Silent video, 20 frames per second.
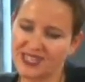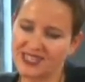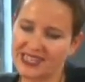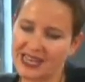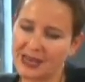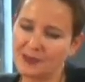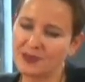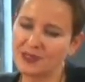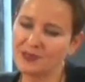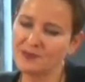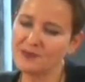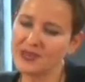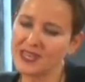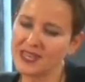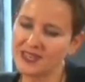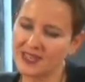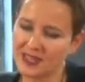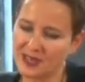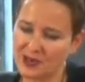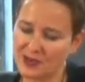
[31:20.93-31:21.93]
the double
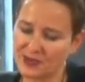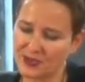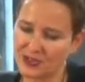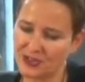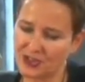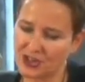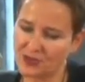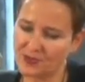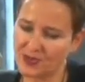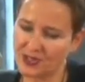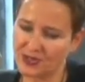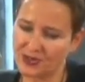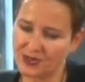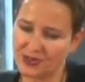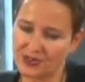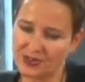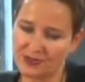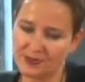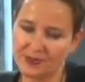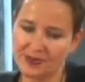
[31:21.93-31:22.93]
meaning of the German
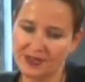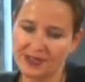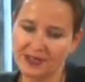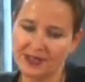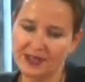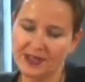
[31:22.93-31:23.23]
term